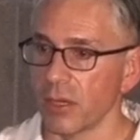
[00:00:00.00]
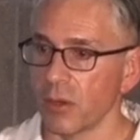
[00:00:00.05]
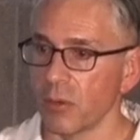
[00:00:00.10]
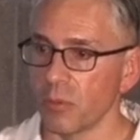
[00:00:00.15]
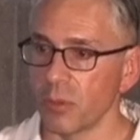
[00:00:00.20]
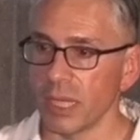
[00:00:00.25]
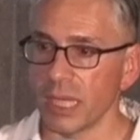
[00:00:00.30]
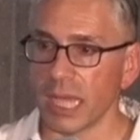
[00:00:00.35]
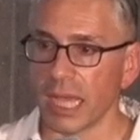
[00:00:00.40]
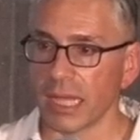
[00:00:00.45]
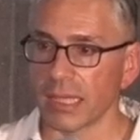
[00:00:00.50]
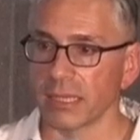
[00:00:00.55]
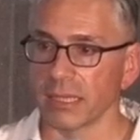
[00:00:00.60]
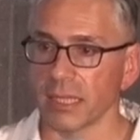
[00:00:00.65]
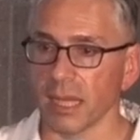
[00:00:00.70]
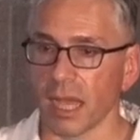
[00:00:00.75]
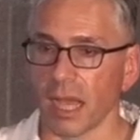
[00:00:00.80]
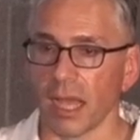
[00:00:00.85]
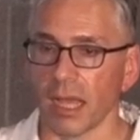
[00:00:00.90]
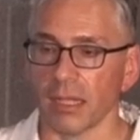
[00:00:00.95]
we had
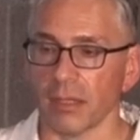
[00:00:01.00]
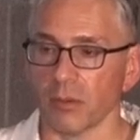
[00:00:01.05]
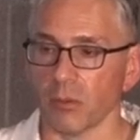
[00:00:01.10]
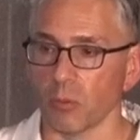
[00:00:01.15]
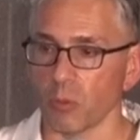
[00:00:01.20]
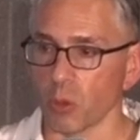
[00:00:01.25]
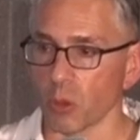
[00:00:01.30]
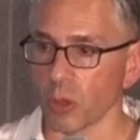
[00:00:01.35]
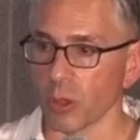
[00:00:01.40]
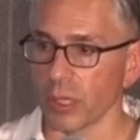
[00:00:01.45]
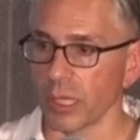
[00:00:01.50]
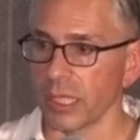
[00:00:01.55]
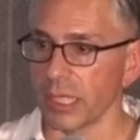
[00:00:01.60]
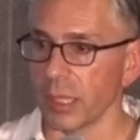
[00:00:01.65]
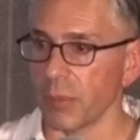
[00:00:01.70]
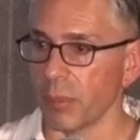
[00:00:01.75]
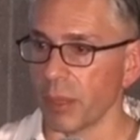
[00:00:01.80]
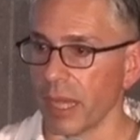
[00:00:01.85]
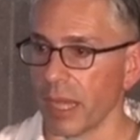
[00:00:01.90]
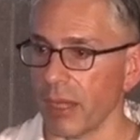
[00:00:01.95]
not worried
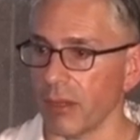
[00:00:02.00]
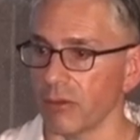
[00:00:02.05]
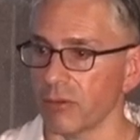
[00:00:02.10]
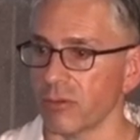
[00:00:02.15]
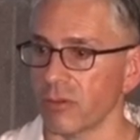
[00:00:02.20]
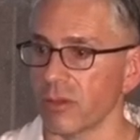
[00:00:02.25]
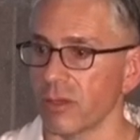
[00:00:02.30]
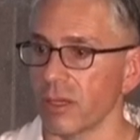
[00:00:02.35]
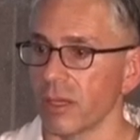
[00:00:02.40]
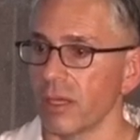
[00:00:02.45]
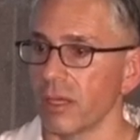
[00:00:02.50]
about